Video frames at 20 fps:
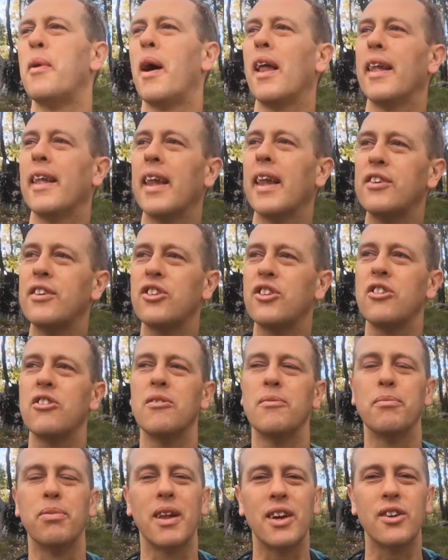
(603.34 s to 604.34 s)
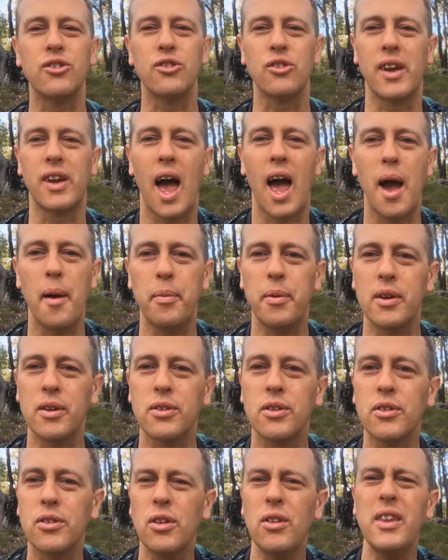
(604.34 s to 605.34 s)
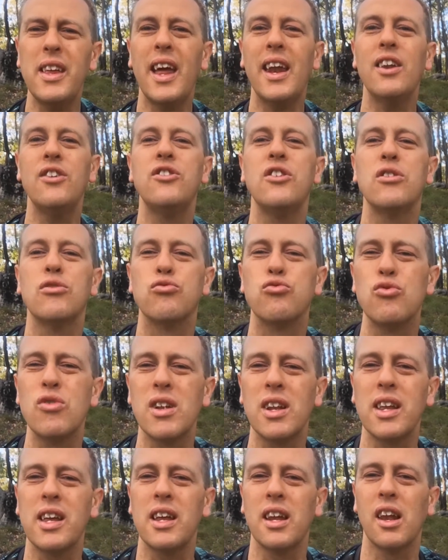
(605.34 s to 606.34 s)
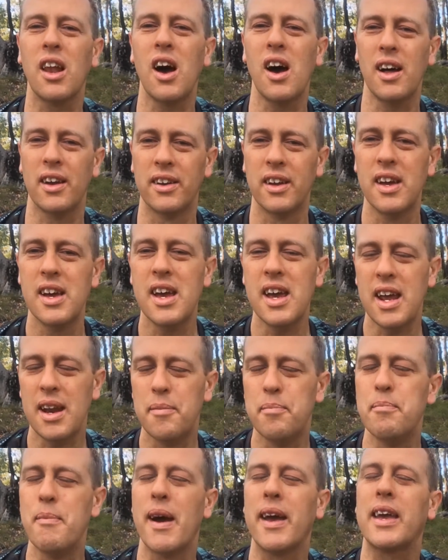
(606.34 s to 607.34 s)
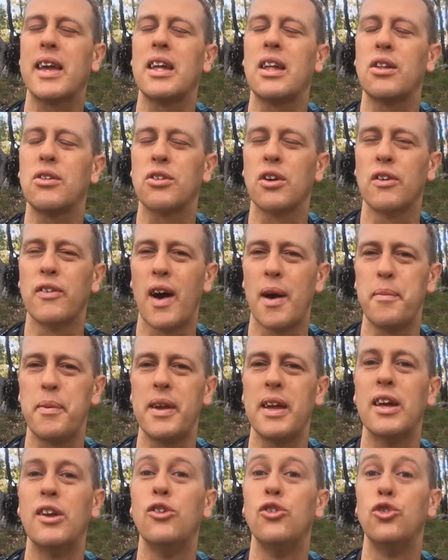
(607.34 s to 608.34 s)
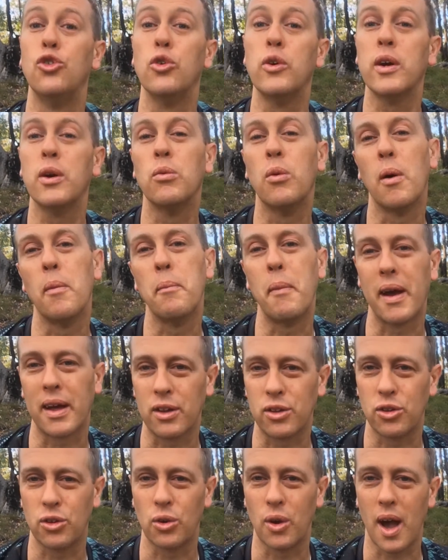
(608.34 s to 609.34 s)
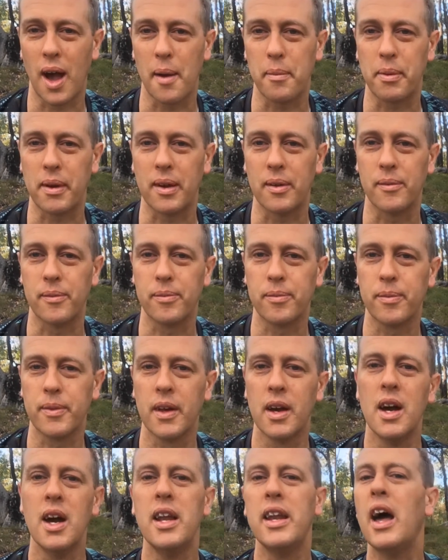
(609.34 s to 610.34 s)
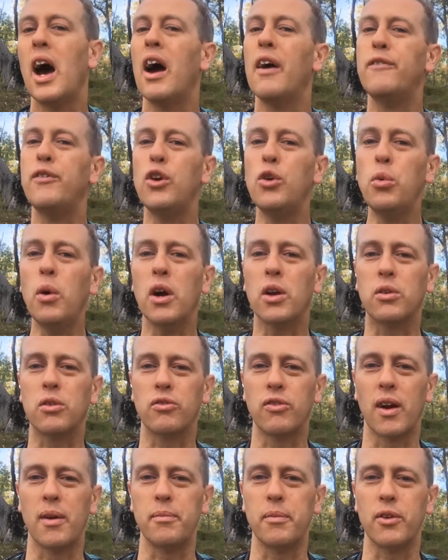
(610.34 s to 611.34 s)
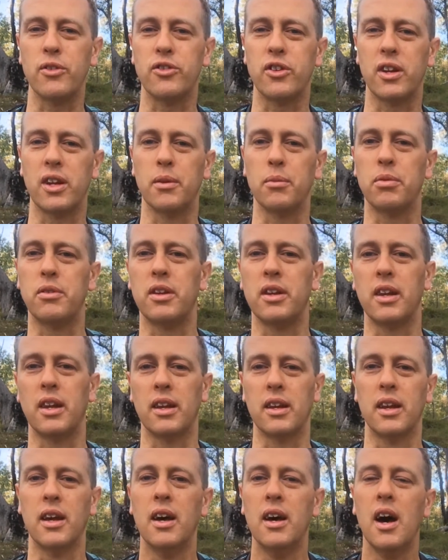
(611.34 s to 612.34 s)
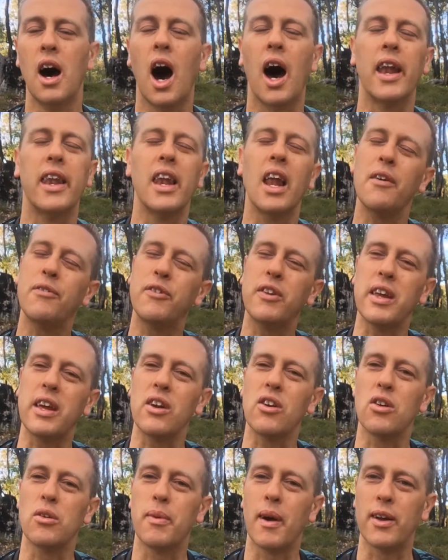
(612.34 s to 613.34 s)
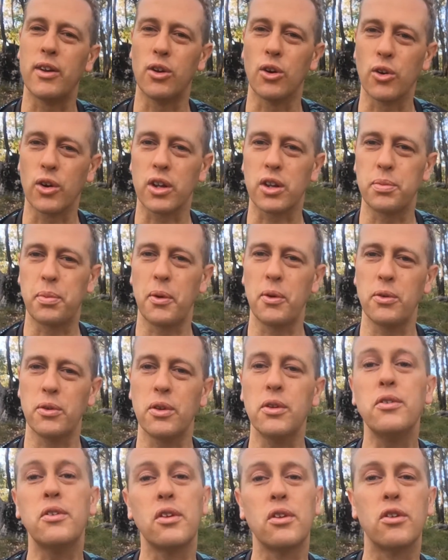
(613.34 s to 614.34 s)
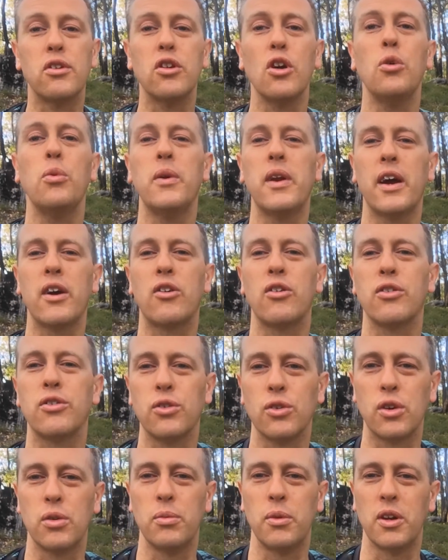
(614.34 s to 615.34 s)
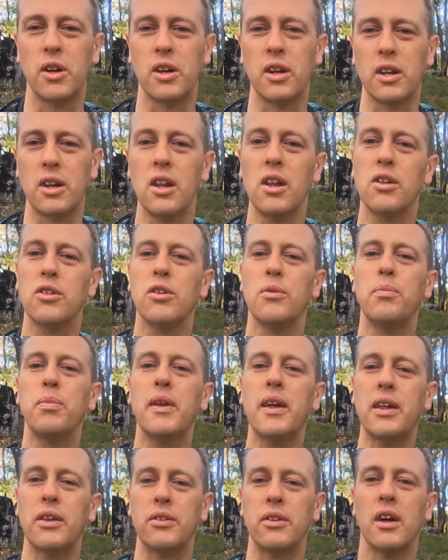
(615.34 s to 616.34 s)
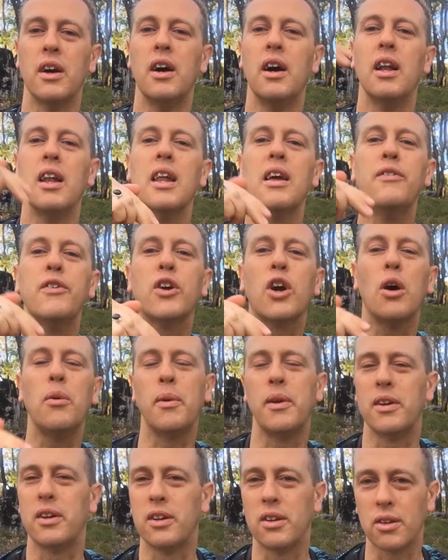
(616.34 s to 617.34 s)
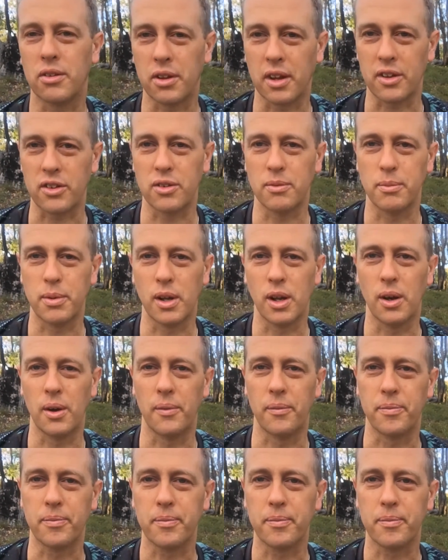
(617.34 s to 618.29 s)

about leisure and pleasure and happiness, and so the energy is really aligned in making yourself happy and doing what makes you happy. Now, have you worked with Rainbow Sheen Obsidian? I'd love to hear about your experiences, and so would our crystal community. So please, leave a comment in the section below.